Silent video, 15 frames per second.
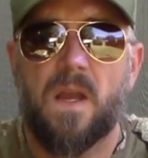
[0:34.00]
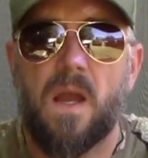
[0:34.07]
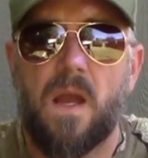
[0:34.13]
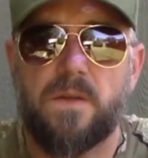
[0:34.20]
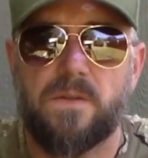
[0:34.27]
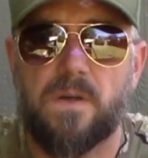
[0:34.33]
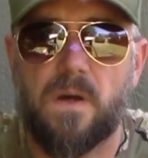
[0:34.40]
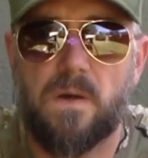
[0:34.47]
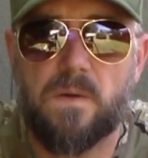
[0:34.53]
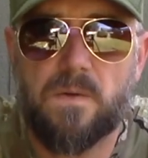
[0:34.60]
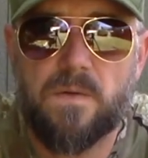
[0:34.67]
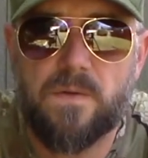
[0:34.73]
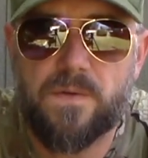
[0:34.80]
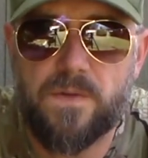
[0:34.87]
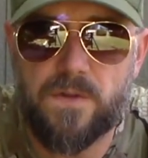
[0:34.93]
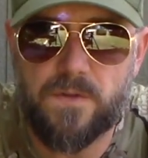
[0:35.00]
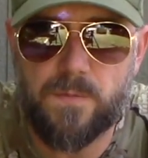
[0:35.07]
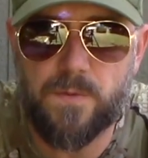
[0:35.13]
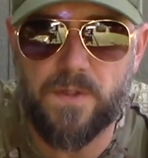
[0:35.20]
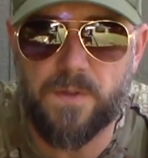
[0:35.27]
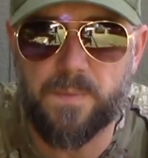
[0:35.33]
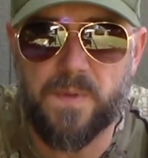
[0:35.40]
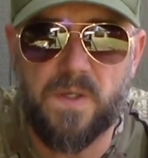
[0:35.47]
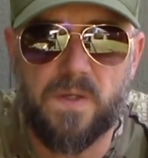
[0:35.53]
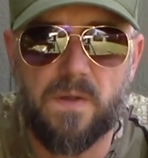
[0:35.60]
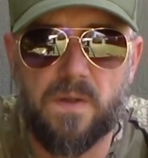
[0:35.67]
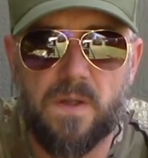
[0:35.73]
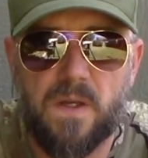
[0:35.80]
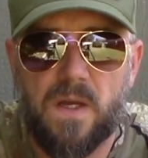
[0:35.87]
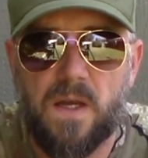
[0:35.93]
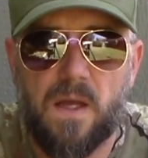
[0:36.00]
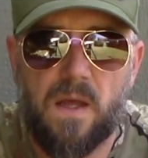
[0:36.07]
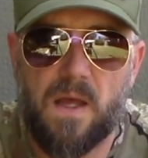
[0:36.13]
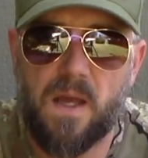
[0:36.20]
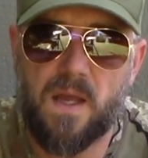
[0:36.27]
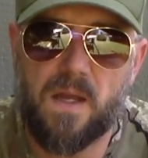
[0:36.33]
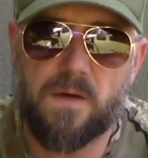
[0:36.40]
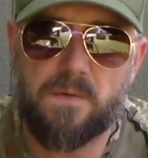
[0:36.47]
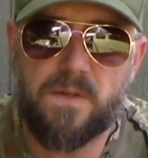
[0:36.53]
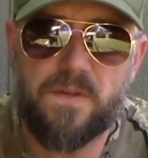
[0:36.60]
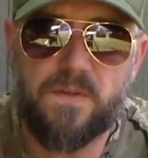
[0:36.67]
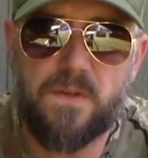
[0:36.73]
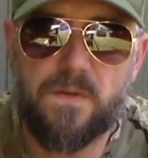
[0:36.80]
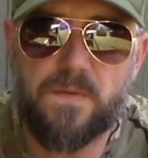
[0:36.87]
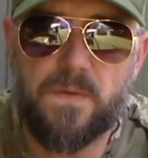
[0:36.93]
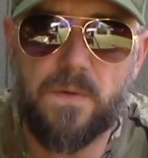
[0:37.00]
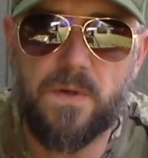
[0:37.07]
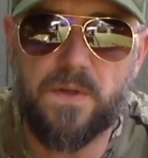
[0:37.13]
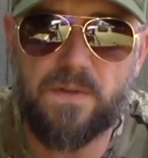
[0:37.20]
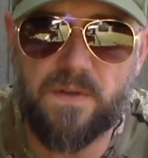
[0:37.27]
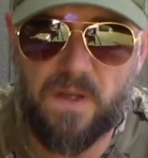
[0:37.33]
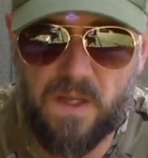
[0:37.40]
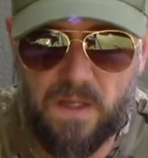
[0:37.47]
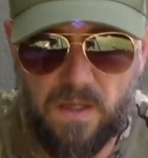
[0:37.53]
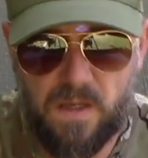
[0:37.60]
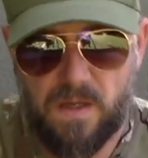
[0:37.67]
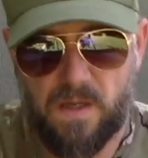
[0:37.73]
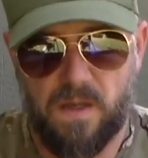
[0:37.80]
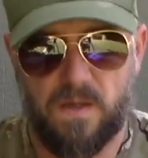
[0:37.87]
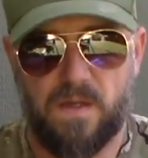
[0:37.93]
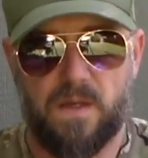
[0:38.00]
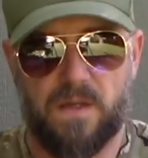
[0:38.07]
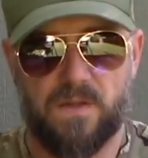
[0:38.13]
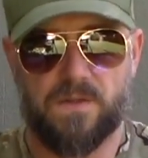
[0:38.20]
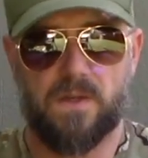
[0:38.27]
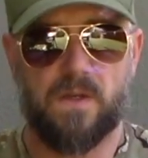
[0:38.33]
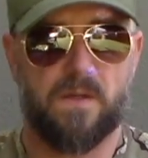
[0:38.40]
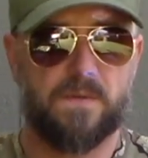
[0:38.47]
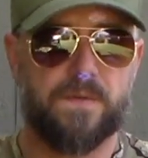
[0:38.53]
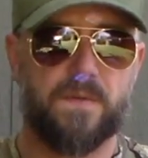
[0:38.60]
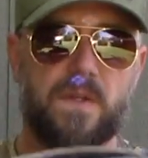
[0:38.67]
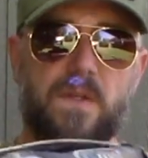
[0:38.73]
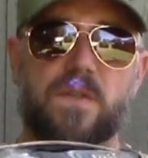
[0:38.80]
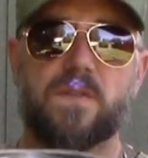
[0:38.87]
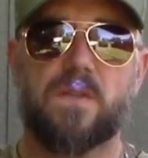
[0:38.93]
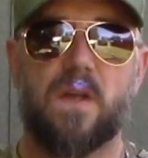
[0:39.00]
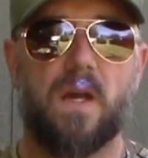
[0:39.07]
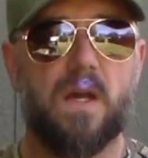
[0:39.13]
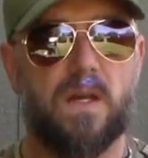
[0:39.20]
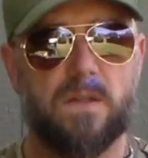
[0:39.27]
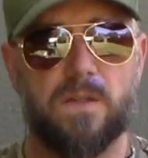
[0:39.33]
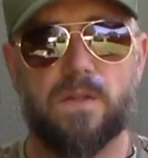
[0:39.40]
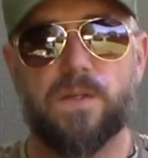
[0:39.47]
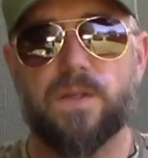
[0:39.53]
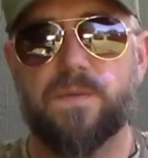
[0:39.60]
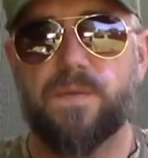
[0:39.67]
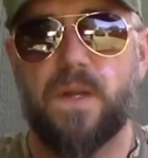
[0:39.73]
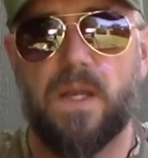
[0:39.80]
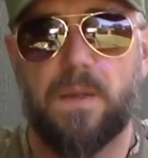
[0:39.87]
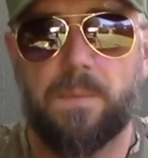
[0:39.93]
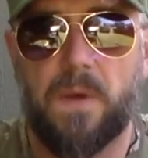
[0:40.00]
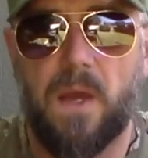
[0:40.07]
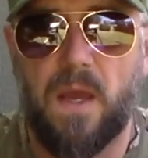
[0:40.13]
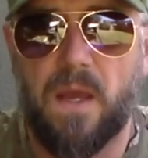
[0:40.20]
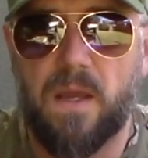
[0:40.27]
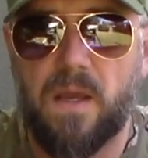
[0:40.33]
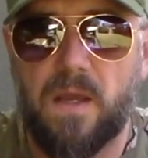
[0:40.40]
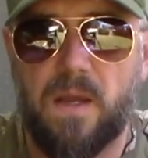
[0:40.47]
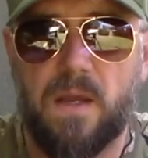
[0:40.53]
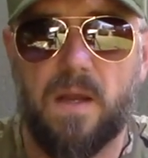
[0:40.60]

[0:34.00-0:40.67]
Hey y'all, this Willie Bill. I got a review for you today, and it is of this odd looking fanny pack.